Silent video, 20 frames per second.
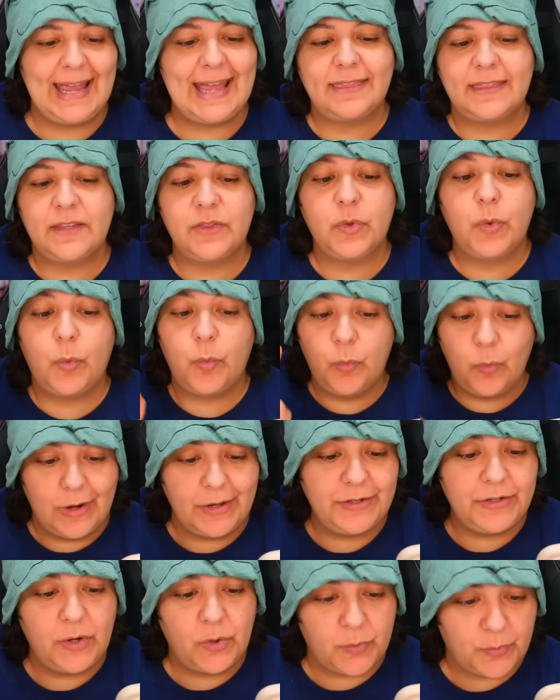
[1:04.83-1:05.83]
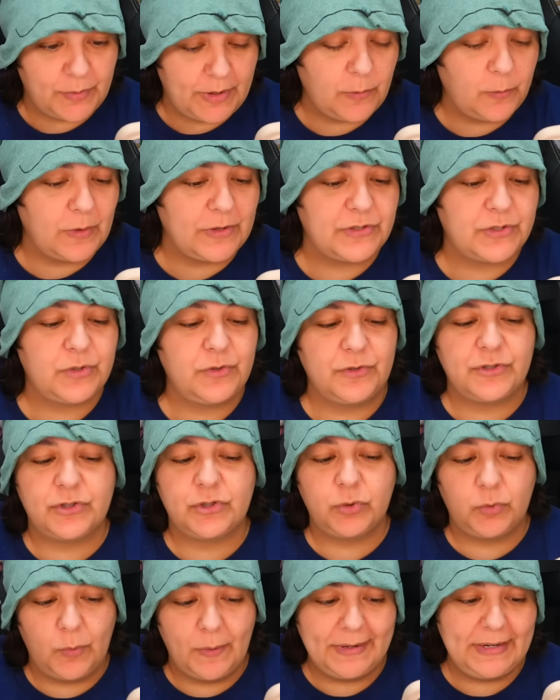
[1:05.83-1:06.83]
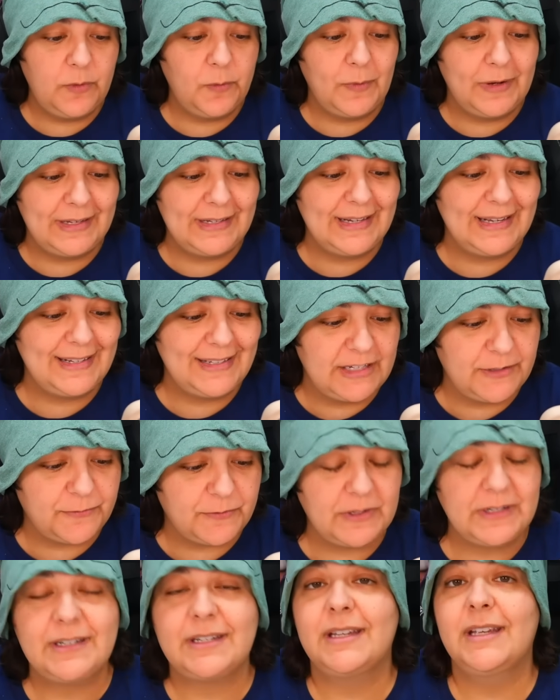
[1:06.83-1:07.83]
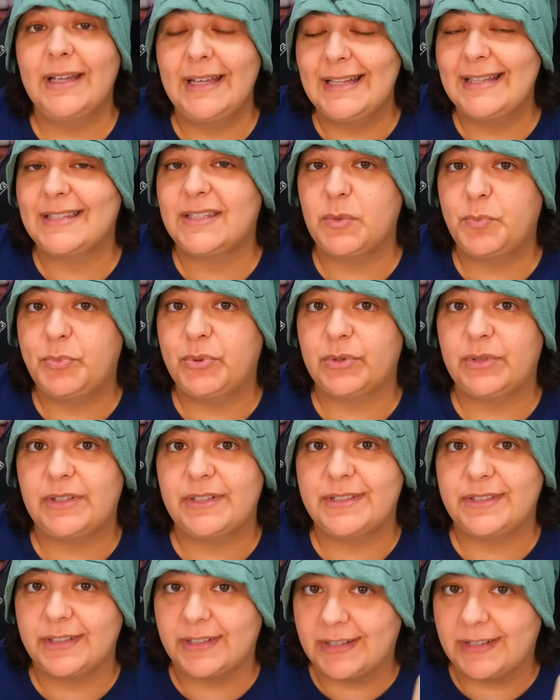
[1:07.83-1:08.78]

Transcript: and then the one rare one. So there's twenty-one different Insta Poodles to